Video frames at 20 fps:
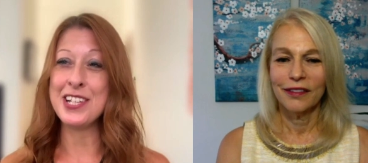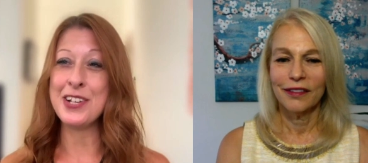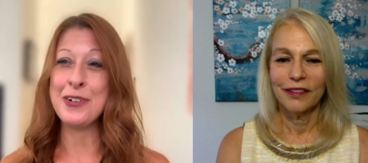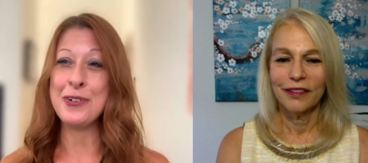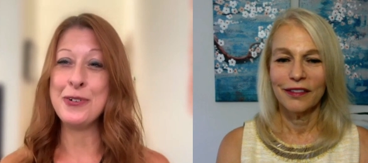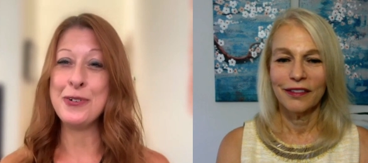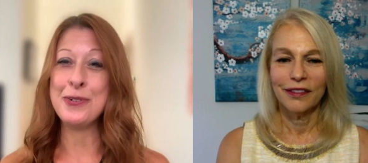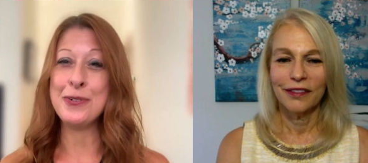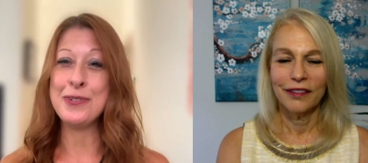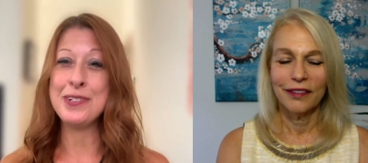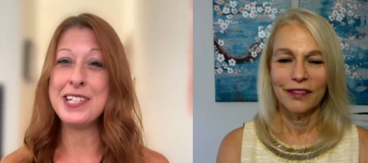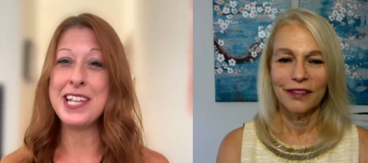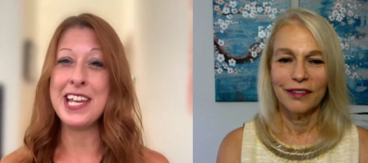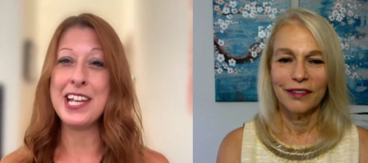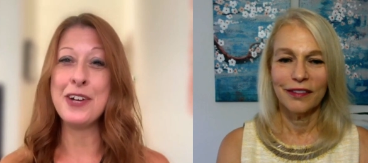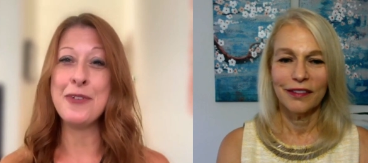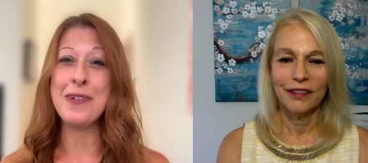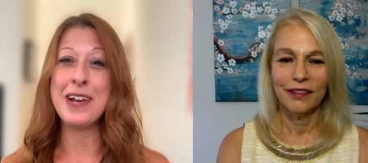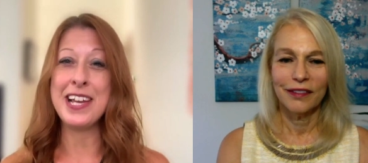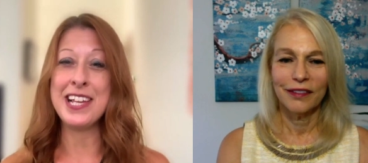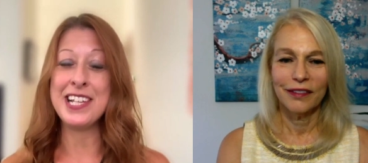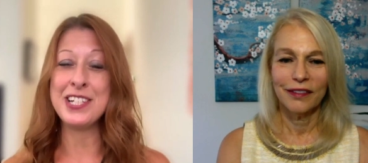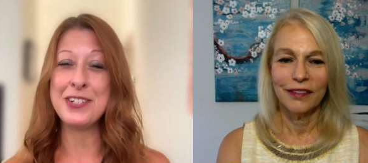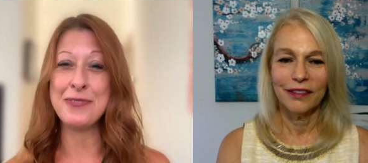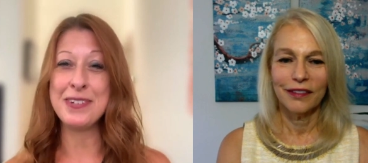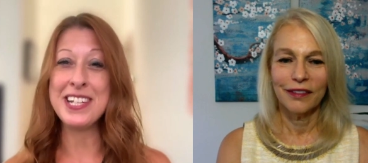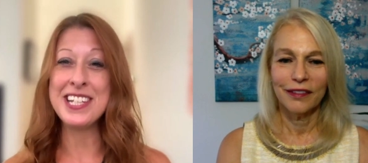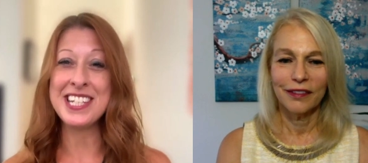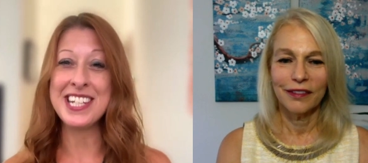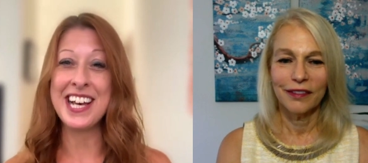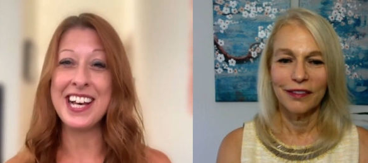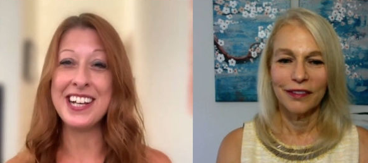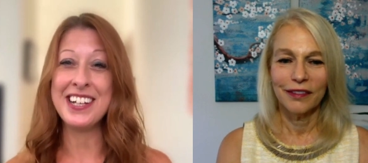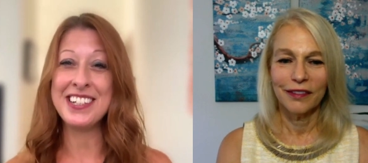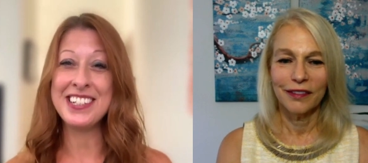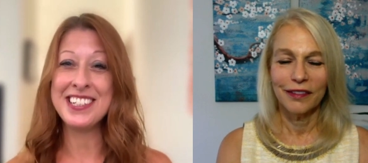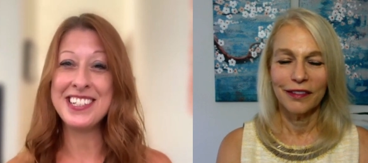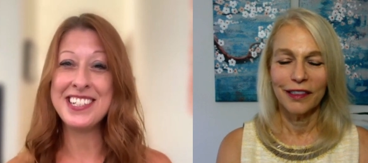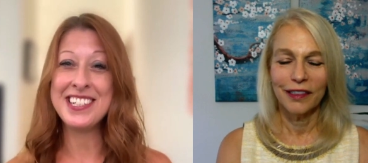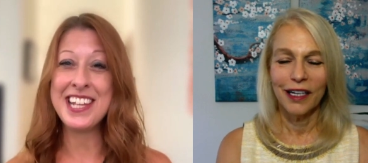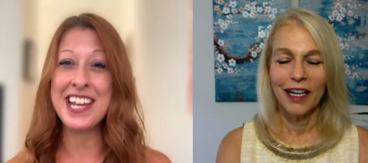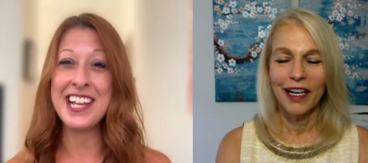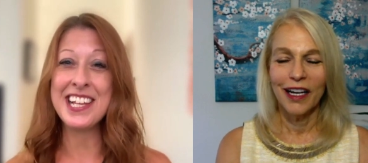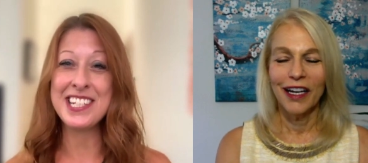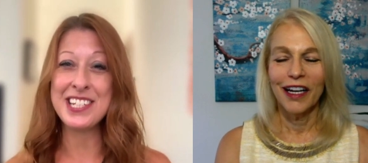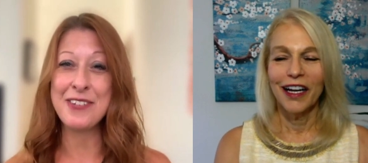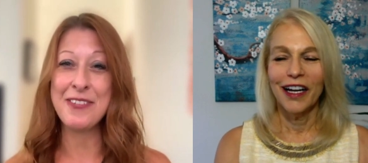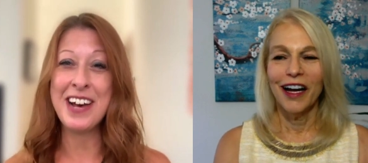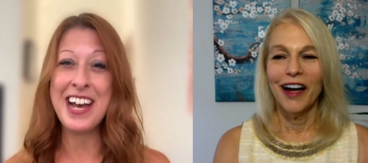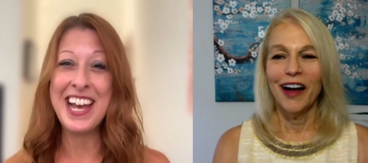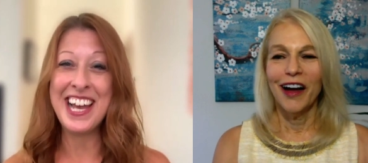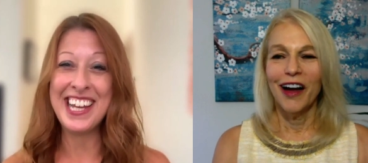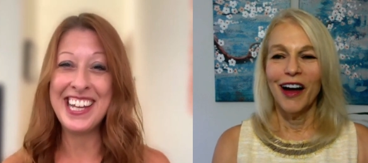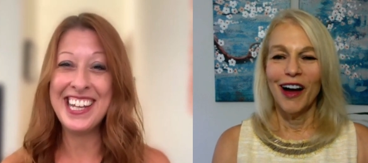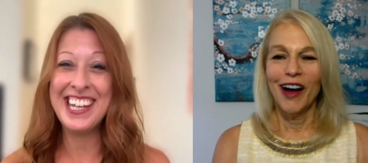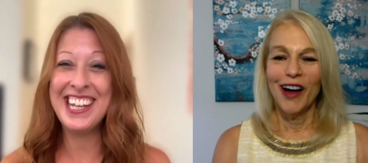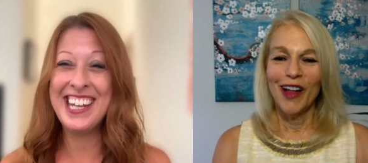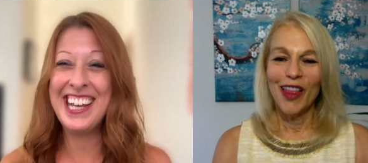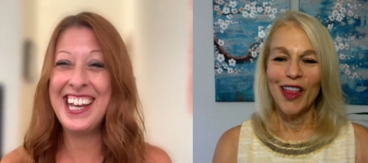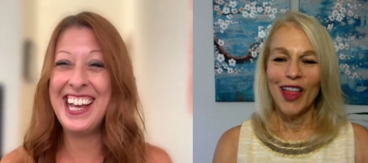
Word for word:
Speaker 1: So, takeaways, Risa, take us away.